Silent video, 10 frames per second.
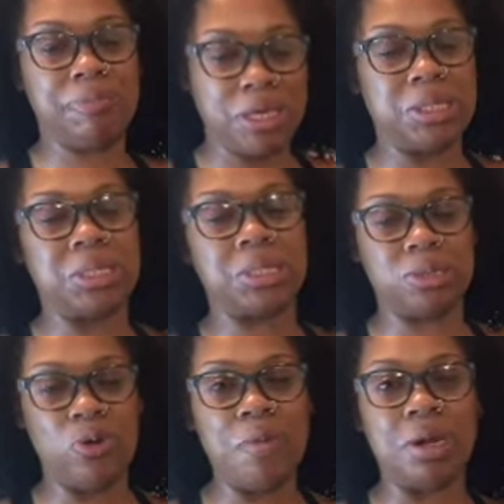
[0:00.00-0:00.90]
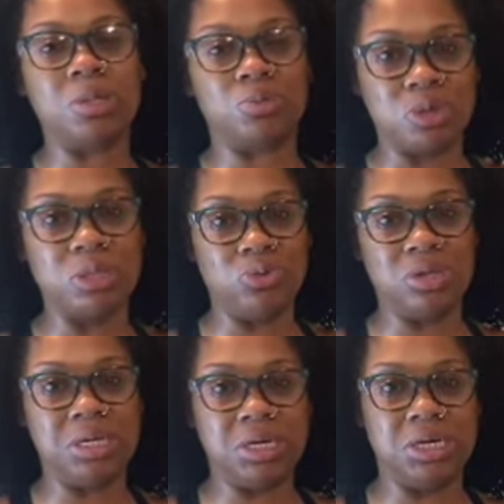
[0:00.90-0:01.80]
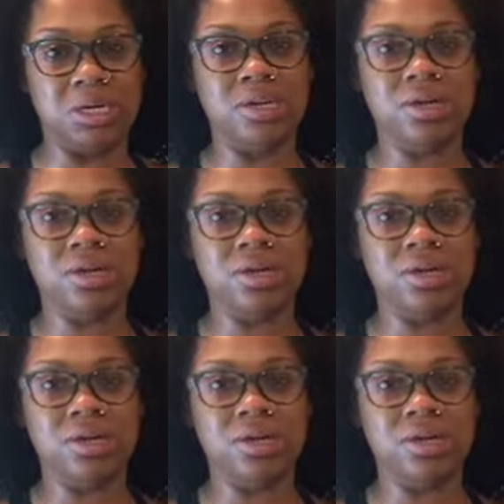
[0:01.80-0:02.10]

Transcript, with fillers: pleasing soup, it is really, really good.